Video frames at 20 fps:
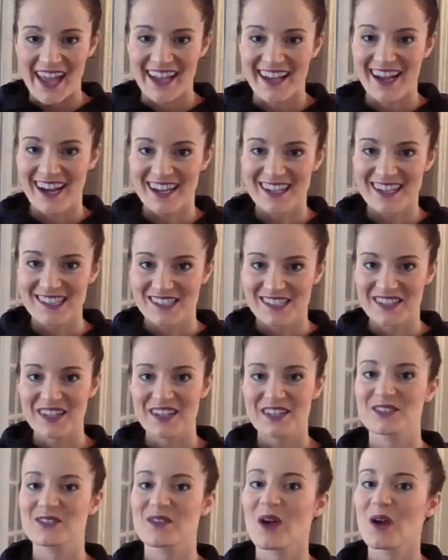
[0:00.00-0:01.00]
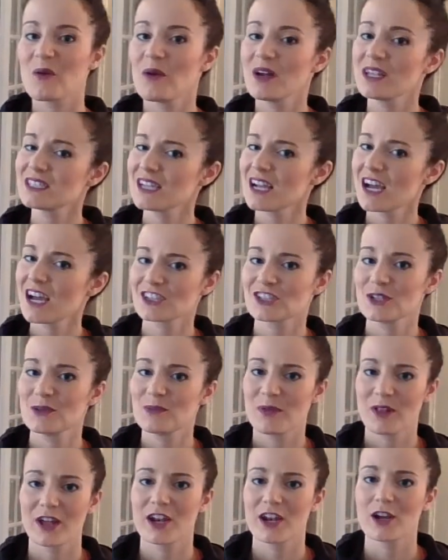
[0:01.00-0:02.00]
Hey guys, so I wasn't actually
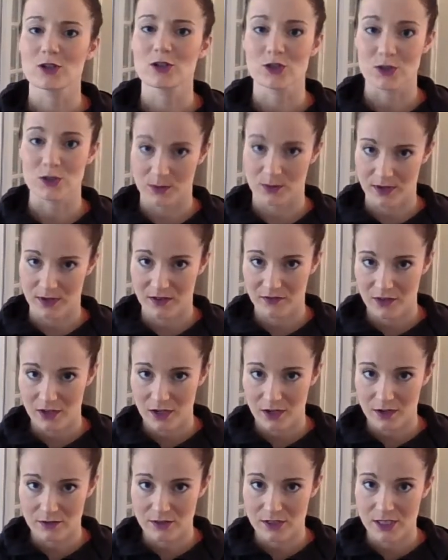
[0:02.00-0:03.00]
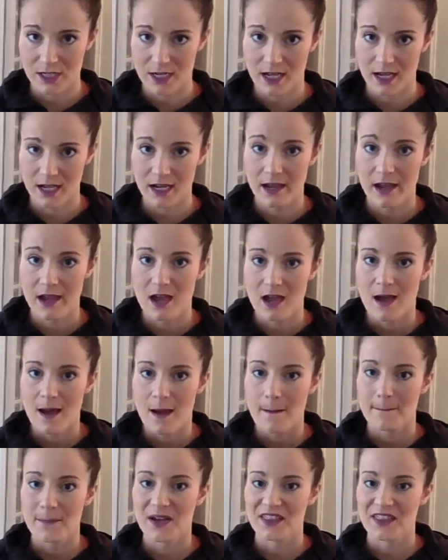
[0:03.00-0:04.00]
planning on doing a video today,
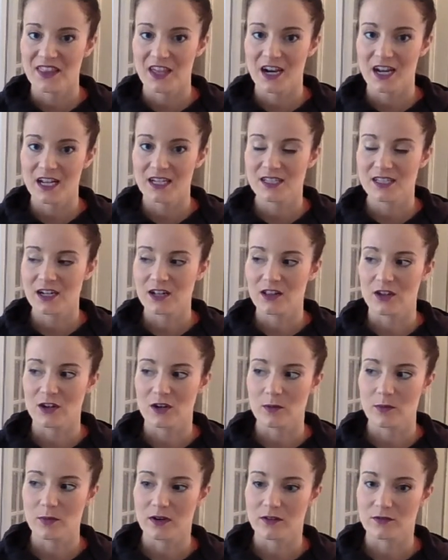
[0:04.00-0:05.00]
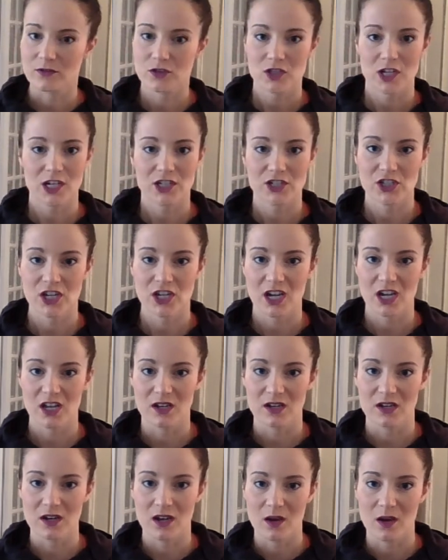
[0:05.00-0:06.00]
but then I did a little bit of stretching
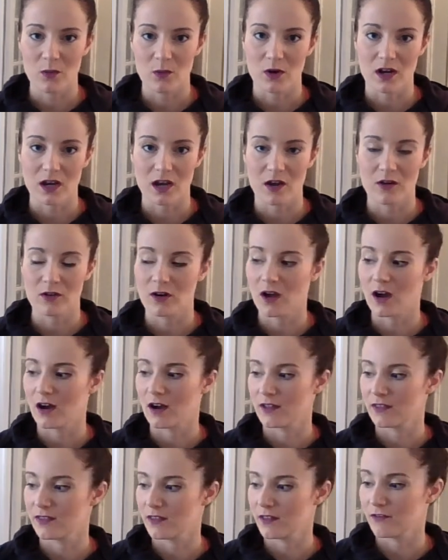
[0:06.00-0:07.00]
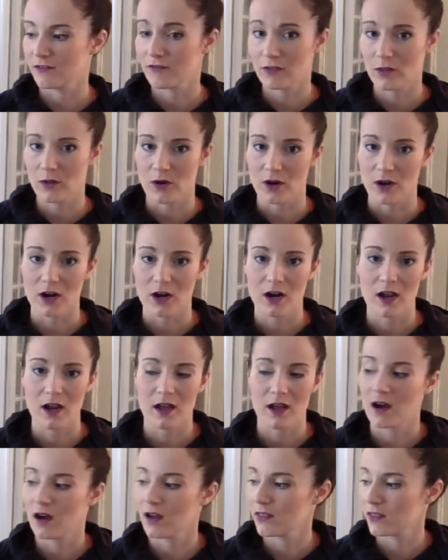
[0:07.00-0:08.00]
and workout on the floor,
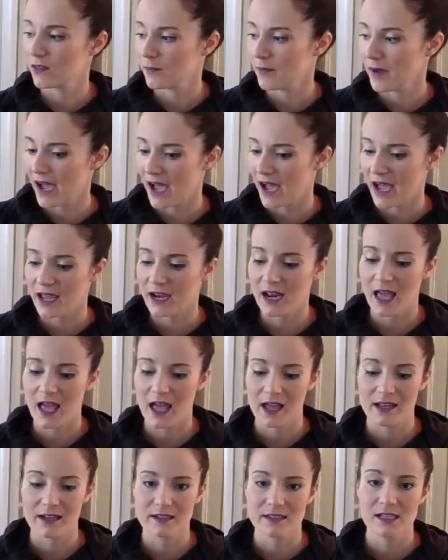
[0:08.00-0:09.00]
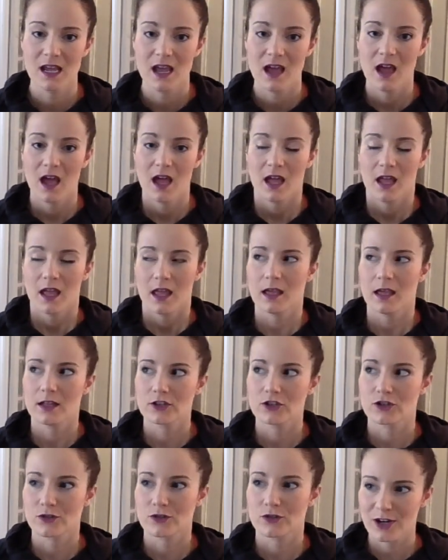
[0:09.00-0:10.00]
on the mat, and it
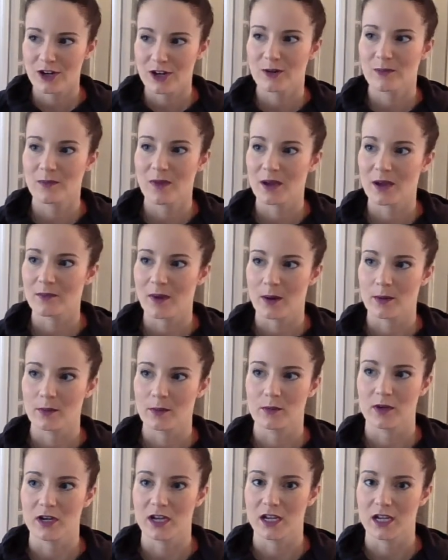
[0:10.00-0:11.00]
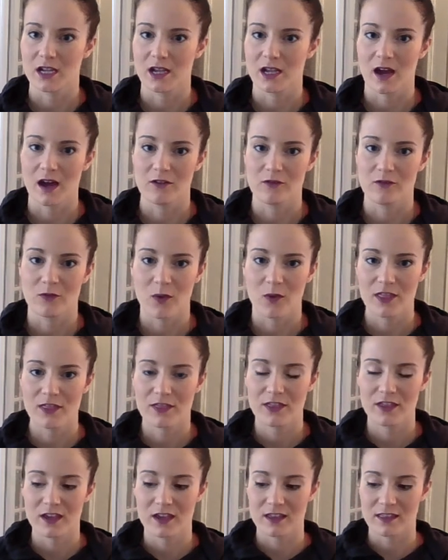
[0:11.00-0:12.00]
triggered my memory of one
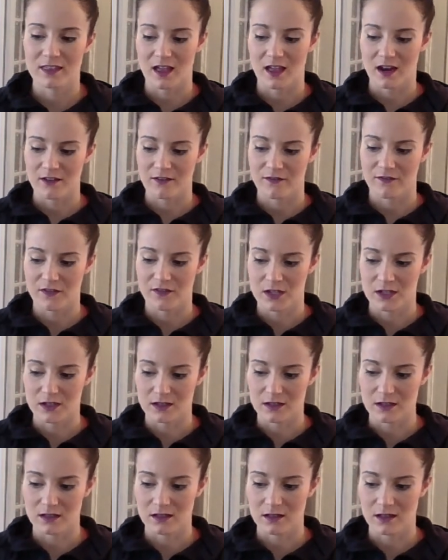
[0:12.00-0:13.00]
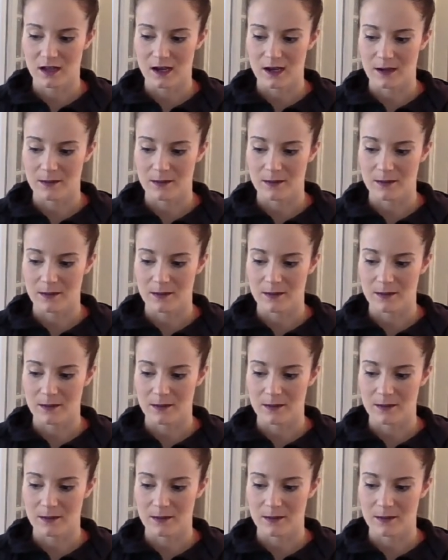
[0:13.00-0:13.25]
thing that I feel